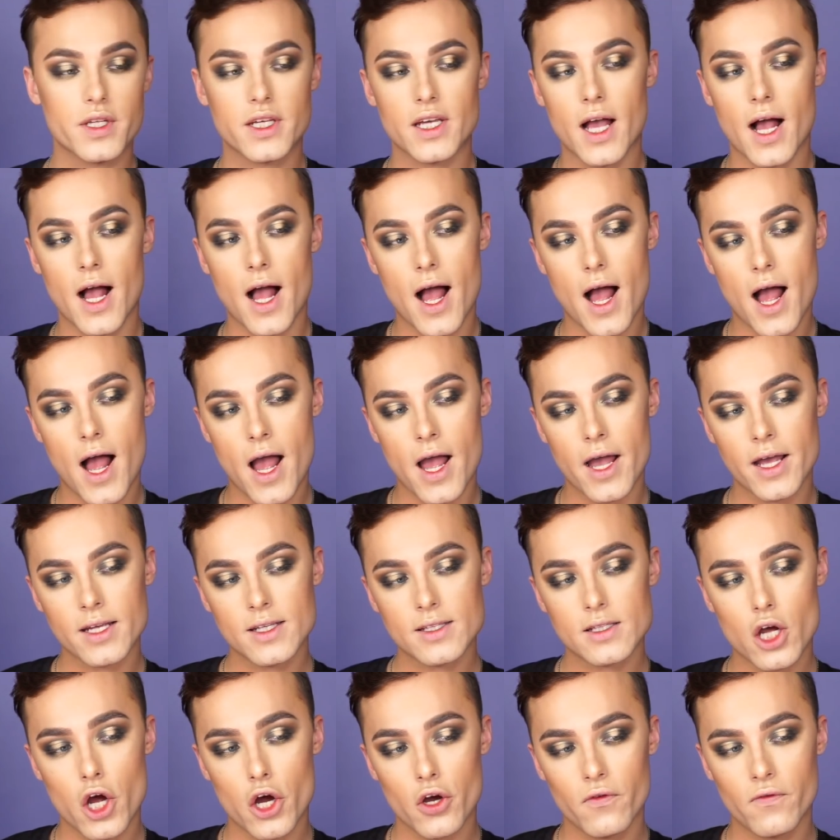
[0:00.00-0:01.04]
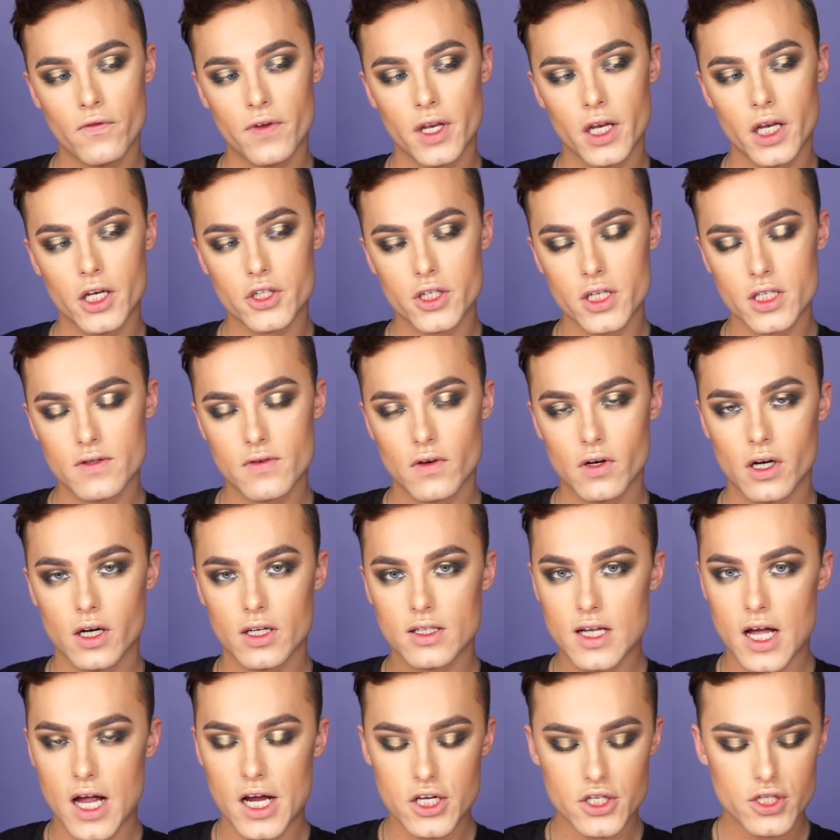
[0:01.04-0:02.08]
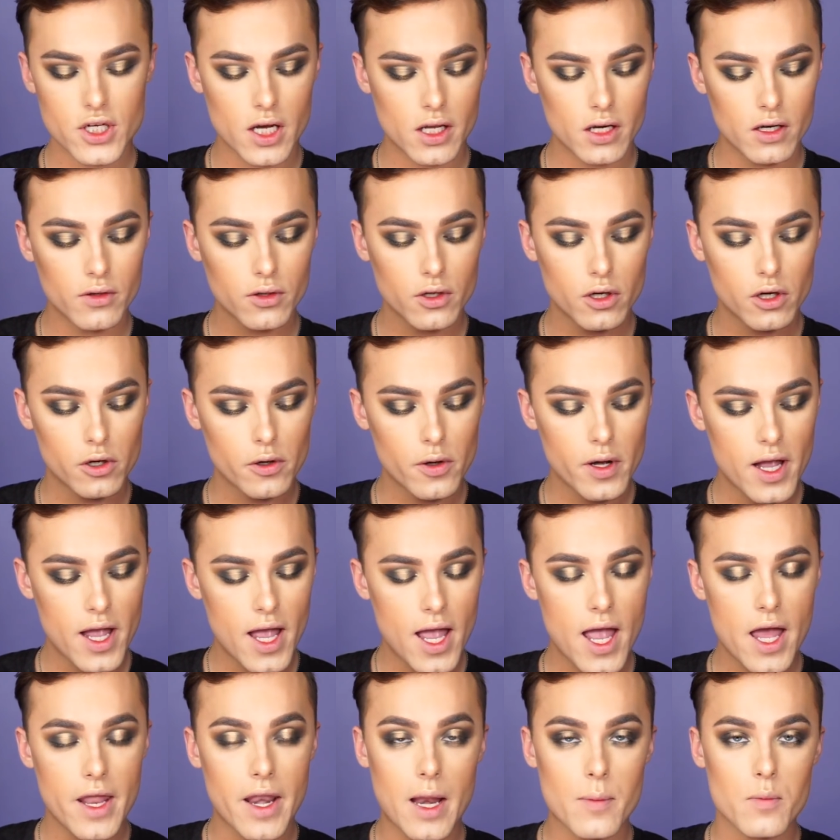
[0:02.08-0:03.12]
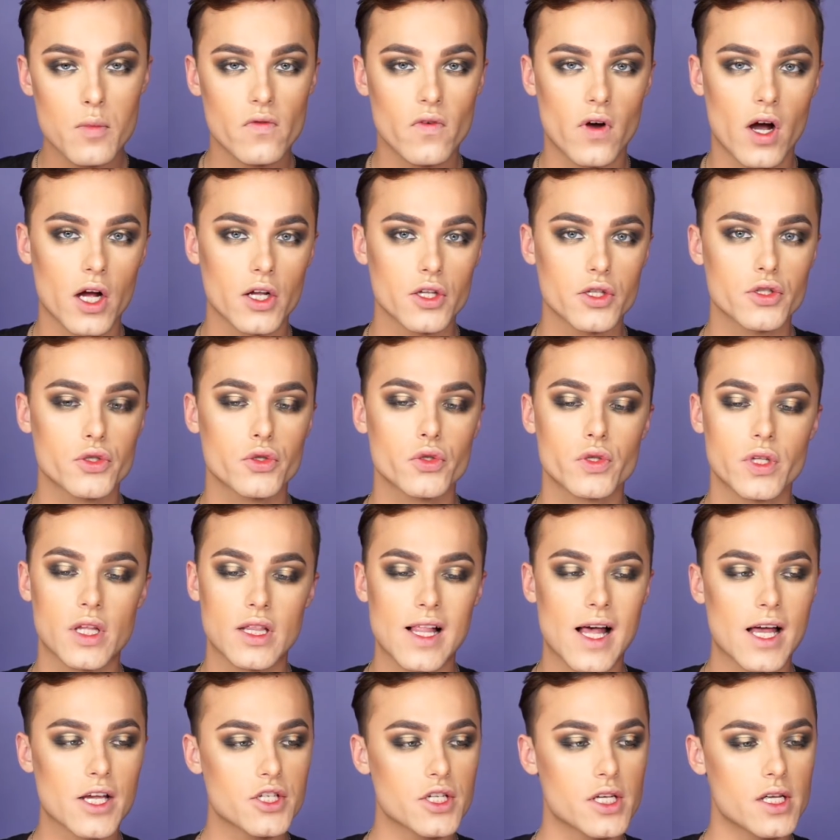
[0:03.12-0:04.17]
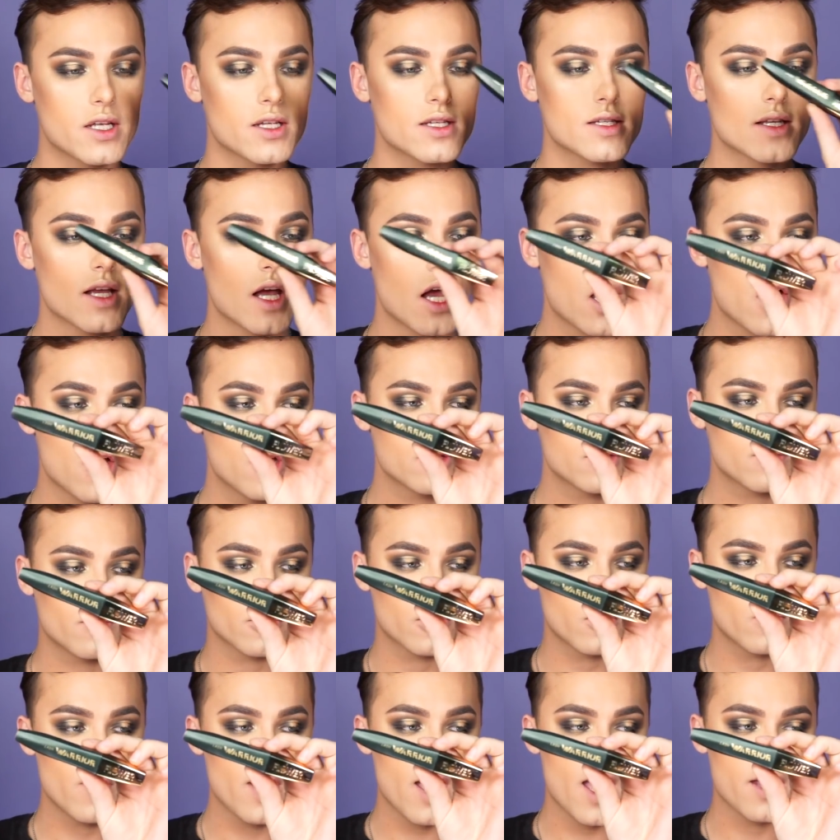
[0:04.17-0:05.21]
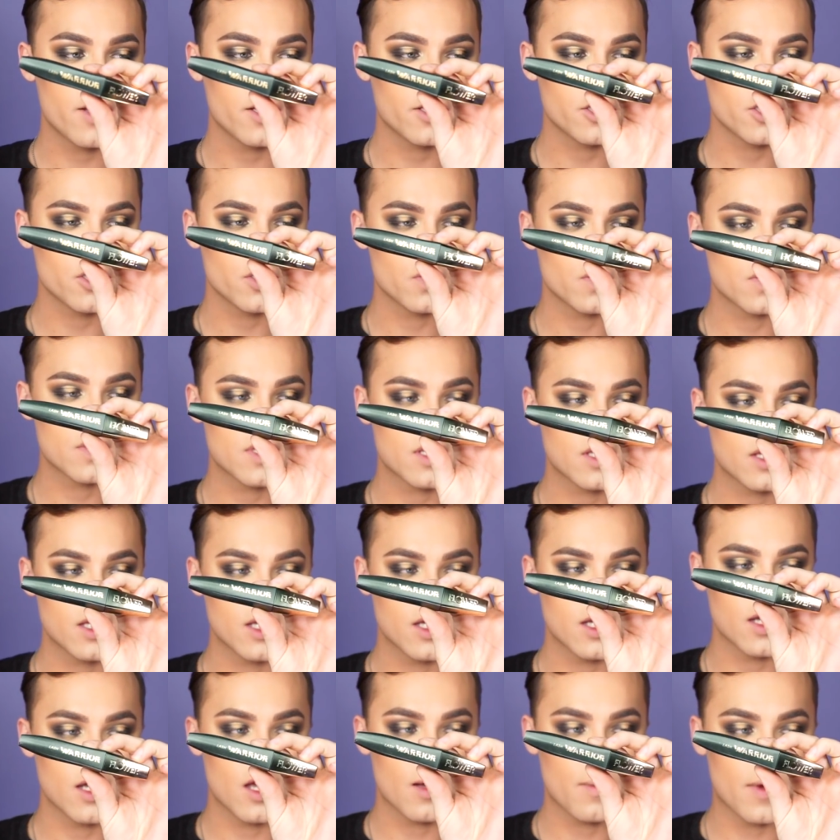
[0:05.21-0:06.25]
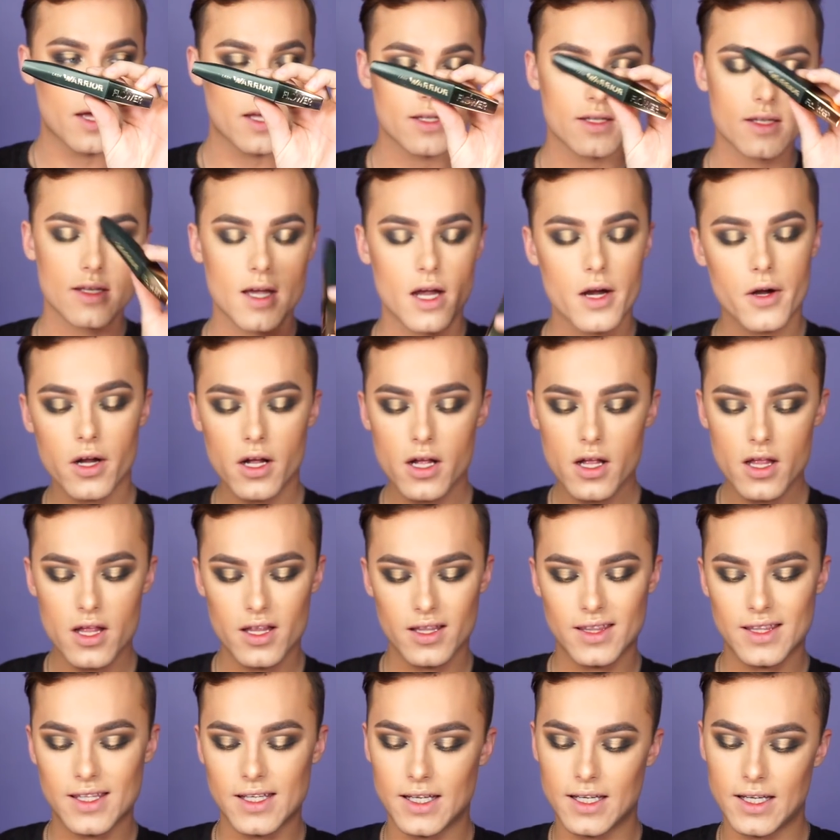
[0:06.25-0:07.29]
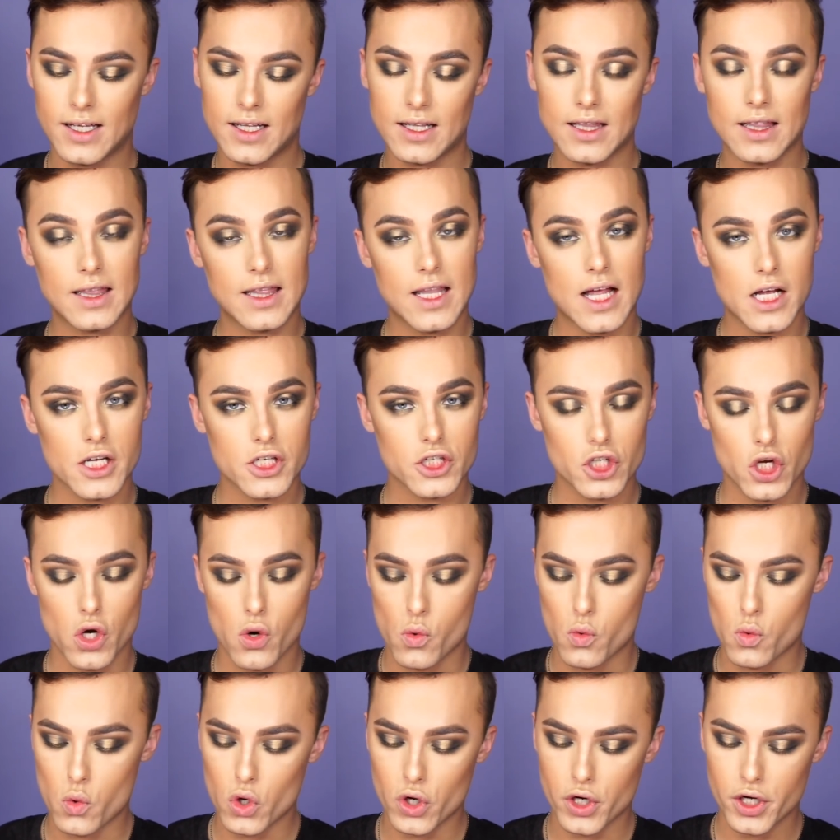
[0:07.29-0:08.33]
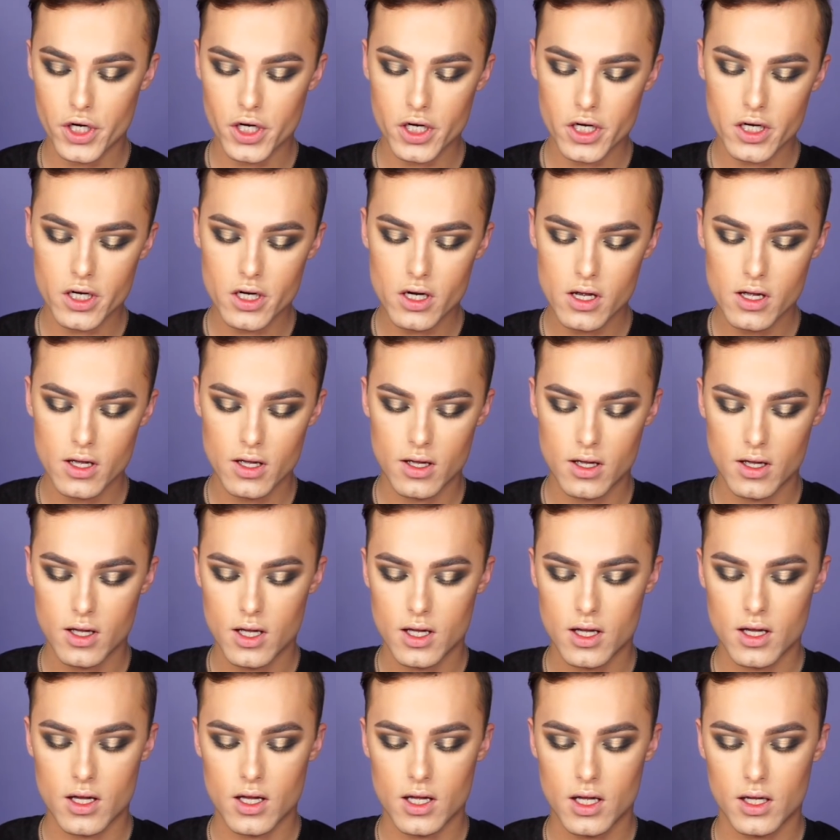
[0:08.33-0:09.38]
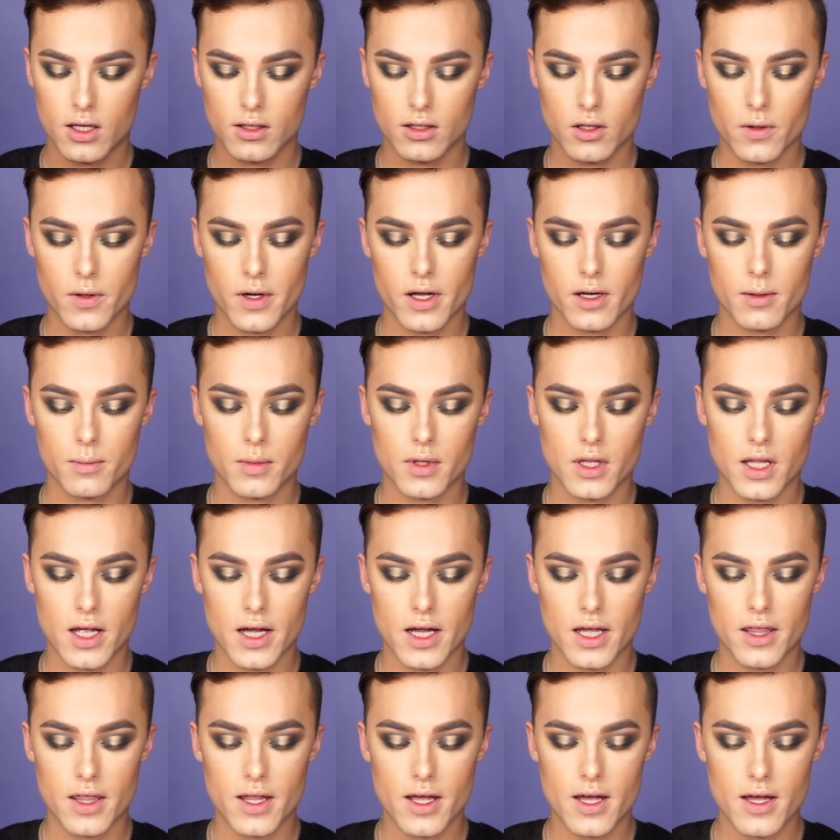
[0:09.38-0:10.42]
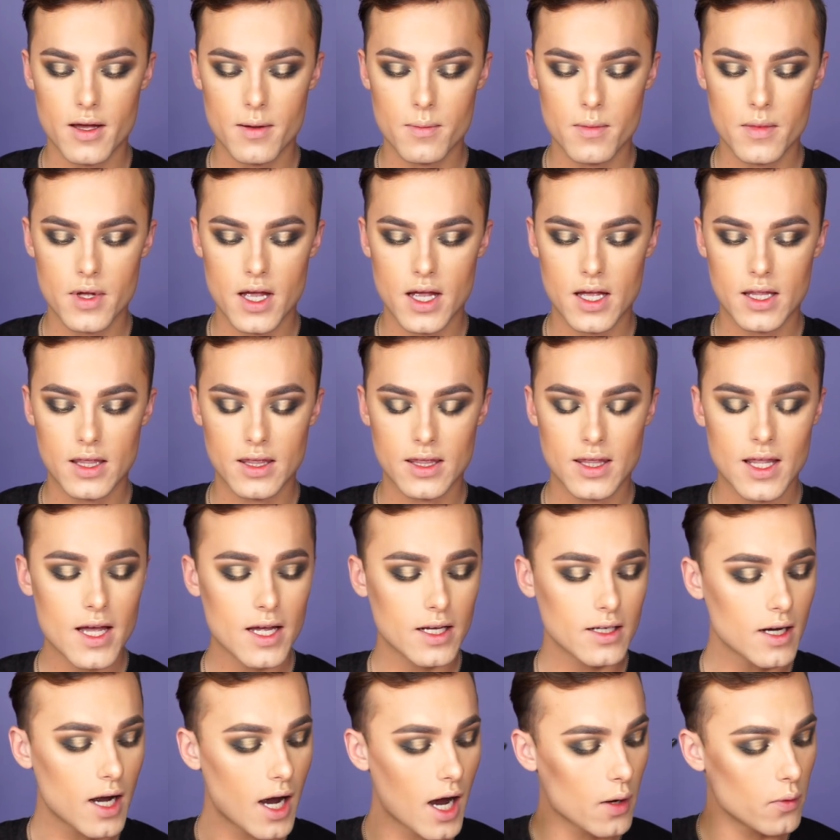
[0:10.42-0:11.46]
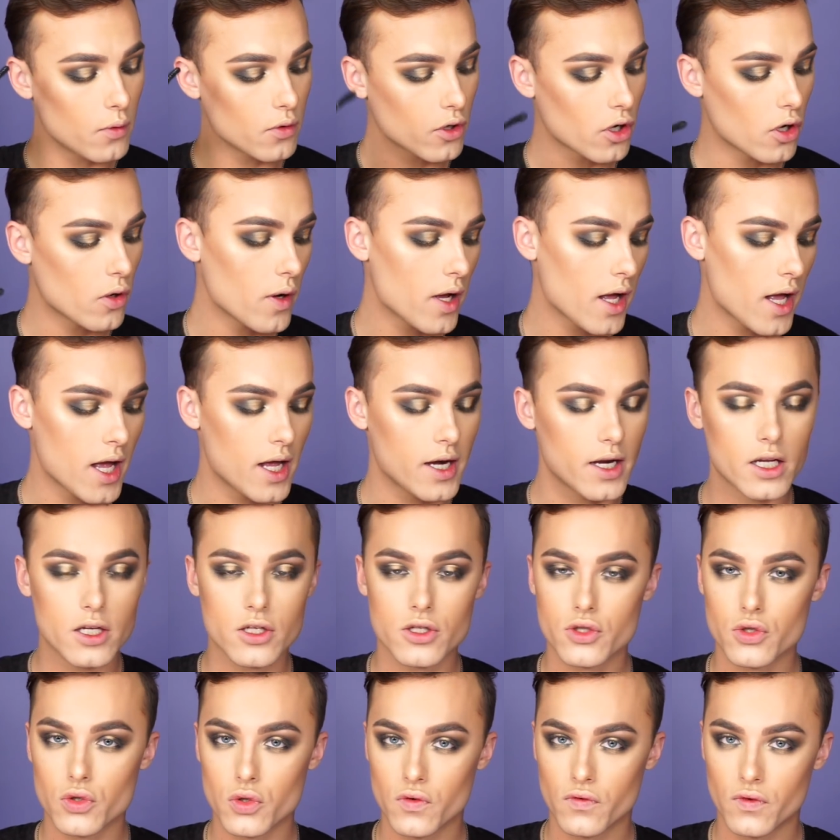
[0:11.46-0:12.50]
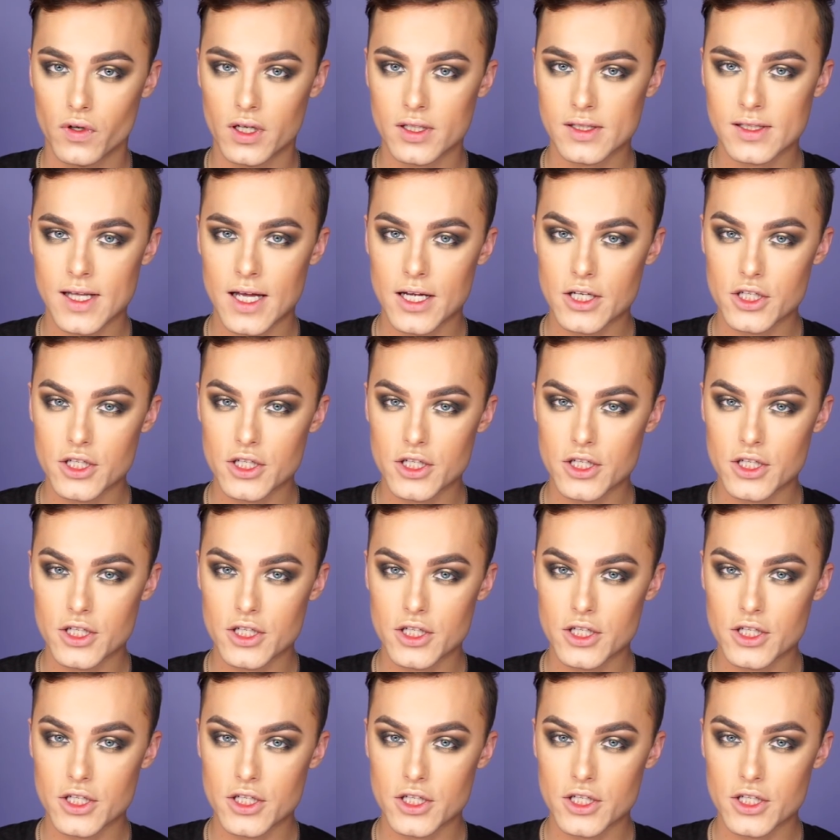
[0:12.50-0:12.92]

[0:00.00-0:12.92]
The eyes are finished as far as eyeshadow. Gonna go ahead and move on to the lashes. So I'm gonna go ahead and use the mascara, the Lash Warrior. Go ahead and apply them, and then I will go ahead and do false